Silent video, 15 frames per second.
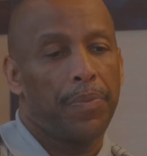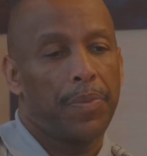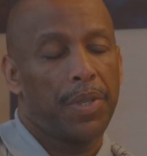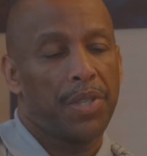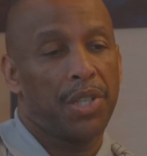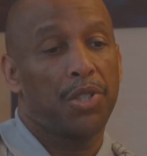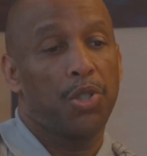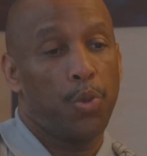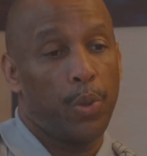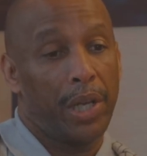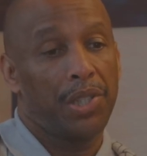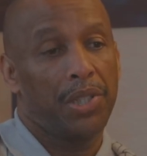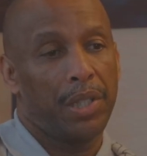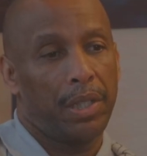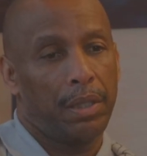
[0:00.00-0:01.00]

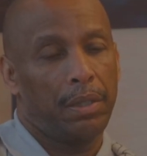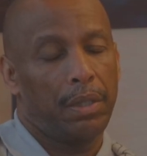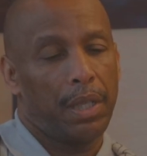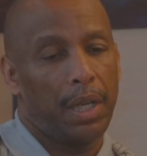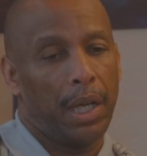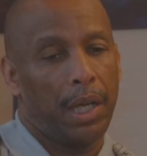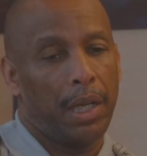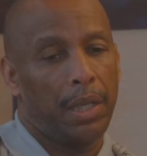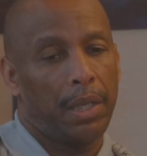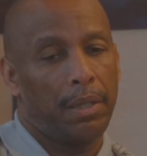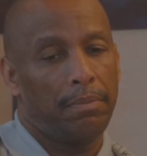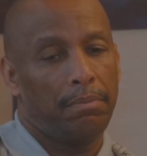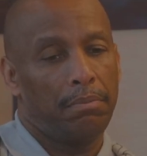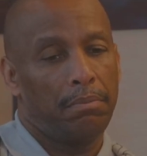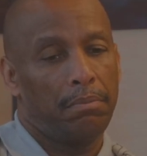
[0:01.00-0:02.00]
situation,
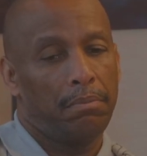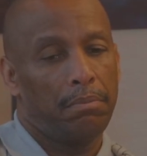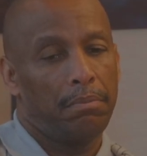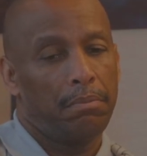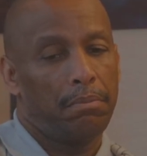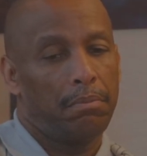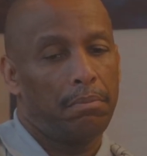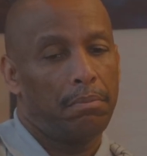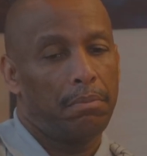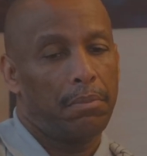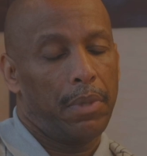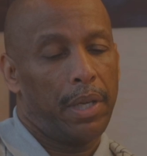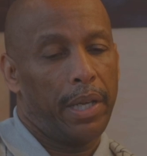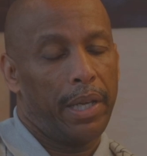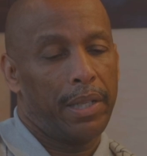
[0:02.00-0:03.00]
and
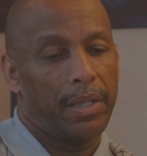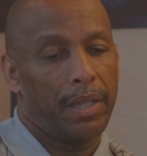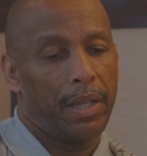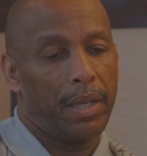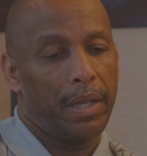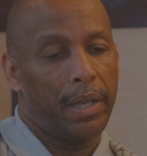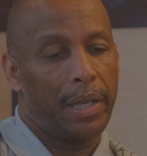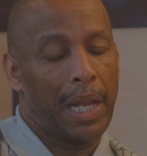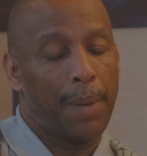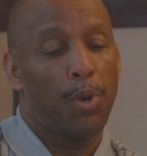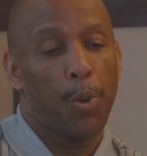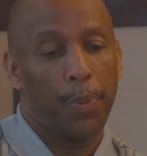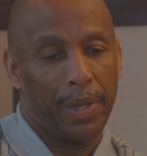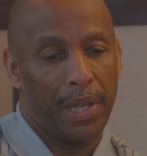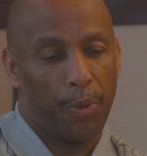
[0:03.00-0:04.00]
I'm
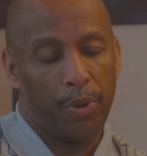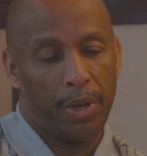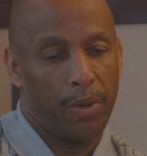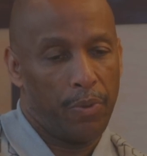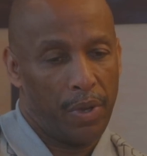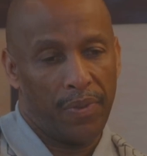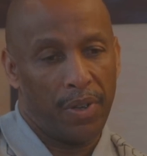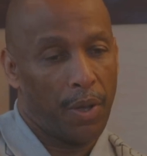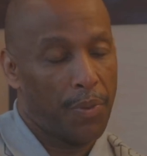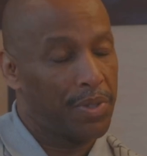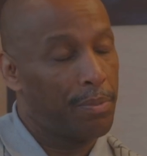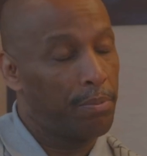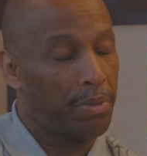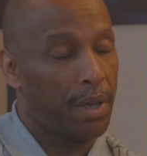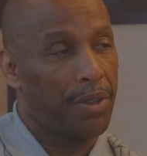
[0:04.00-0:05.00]
hoping that we've helped
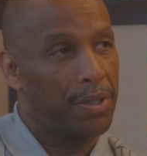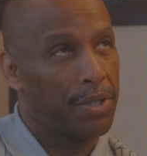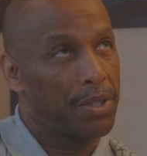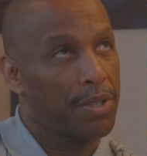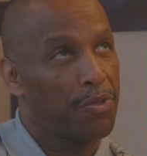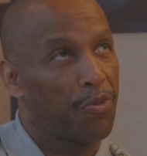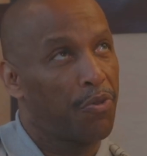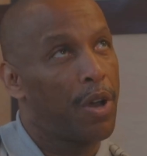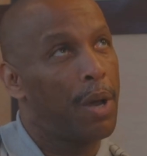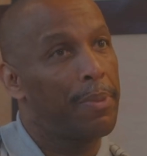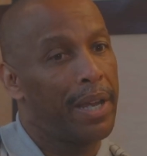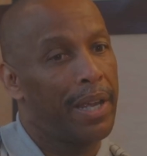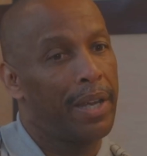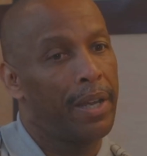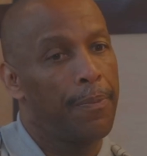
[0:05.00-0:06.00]
some brothers from
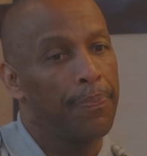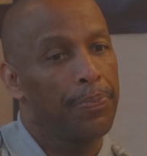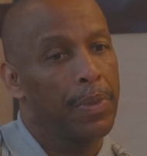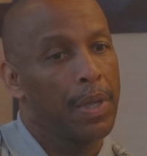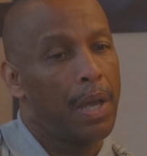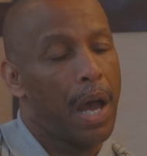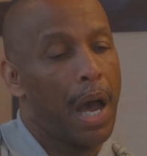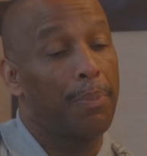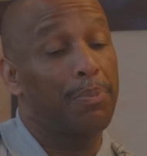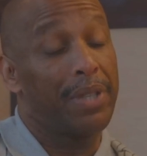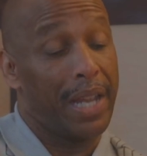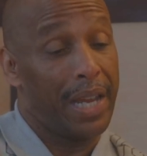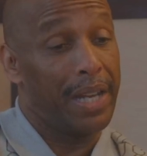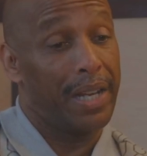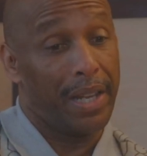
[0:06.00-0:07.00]
I'm
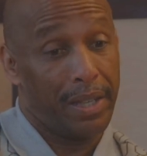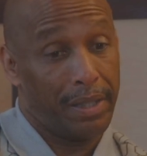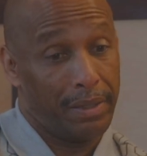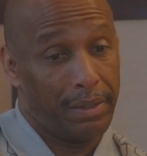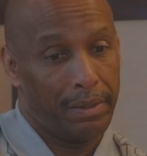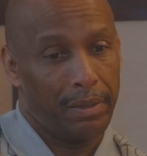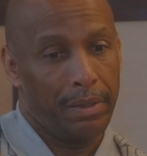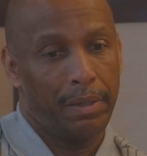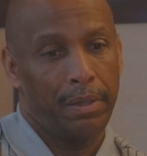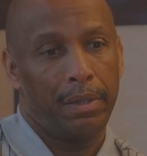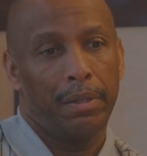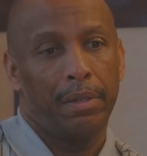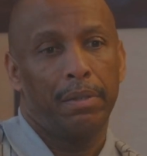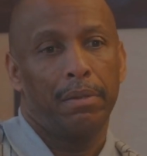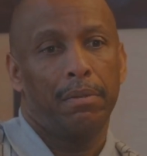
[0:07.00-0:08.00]
dating,
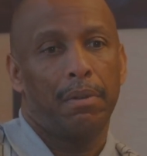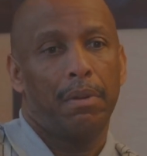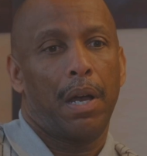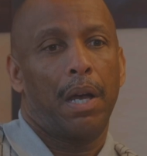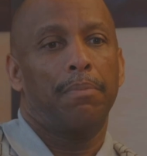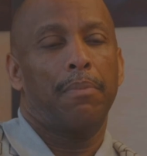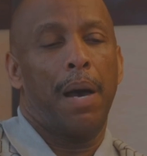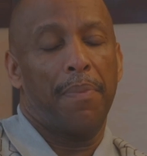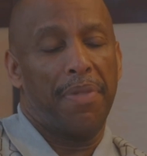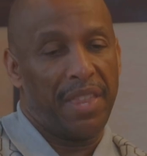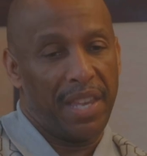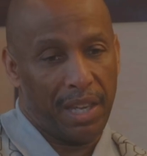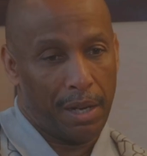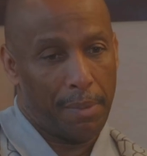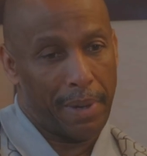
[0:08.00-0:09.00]
I'm
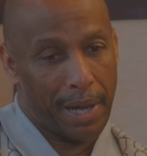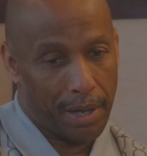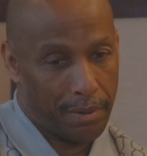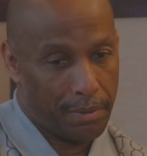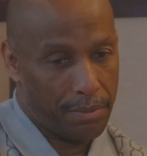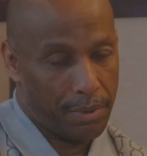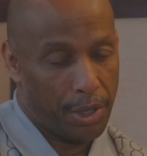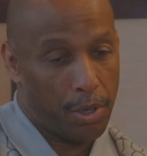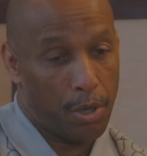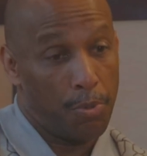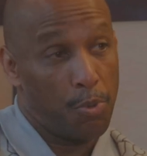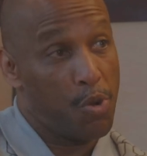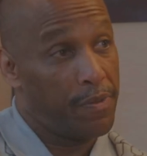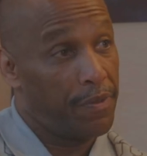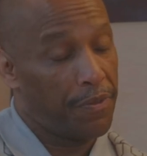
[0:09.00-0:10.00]
thinking about
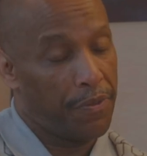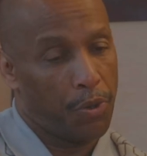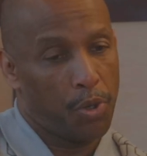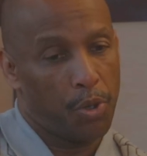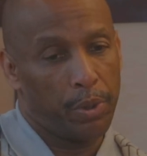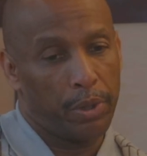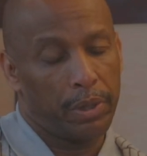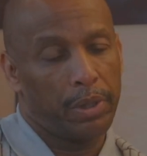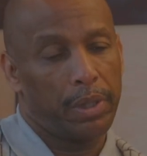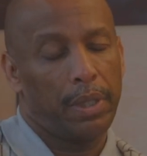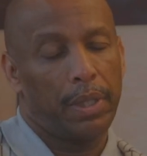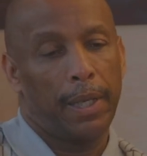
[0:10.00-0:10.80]
moving forward.